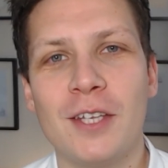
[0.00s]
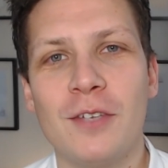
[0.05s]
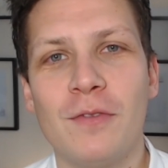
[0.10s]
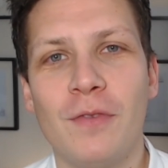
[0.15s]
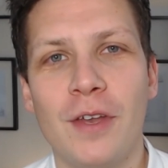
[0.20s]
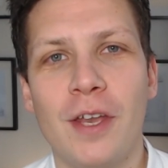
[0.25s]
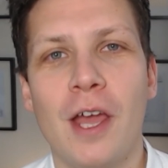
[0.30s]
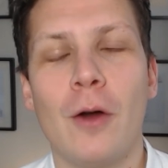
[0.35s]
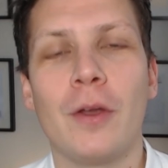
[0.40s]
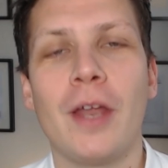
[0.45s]

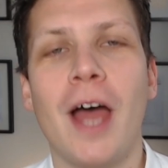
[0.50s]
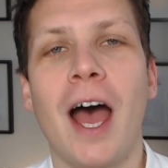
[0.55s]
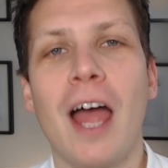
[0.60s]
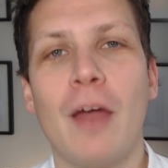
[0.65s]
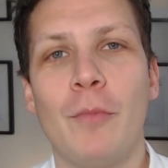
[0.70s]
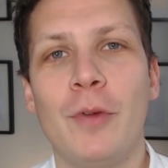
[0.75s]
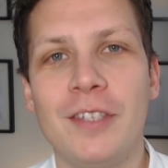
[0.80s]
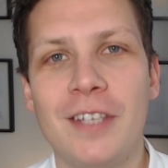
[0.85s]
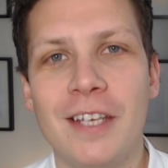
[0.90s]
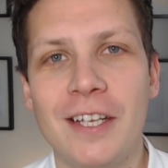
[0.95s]
video on
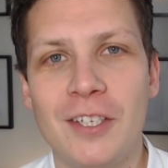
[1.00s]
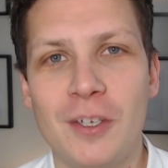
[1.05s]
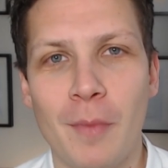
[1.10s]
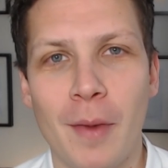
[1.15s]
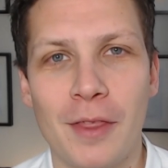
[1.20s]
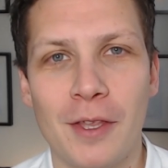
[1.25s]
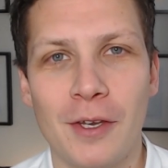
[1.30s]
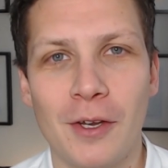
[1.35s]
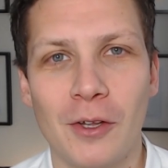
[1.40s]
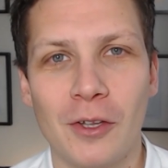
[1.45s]
hybrid teaching
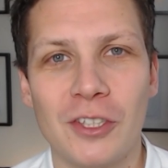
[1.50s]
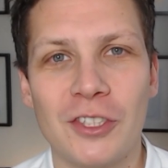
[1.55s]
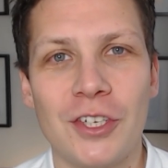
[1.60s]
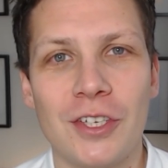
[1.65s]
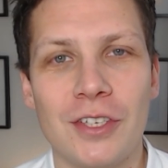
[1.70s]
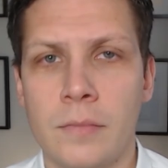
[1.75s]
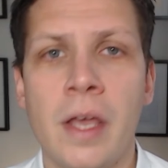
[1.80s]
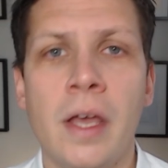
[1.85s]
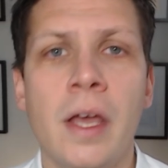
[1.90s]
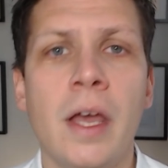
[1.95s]

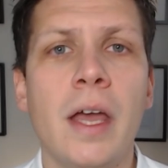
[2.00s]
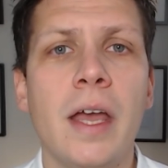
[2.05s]
methodologies.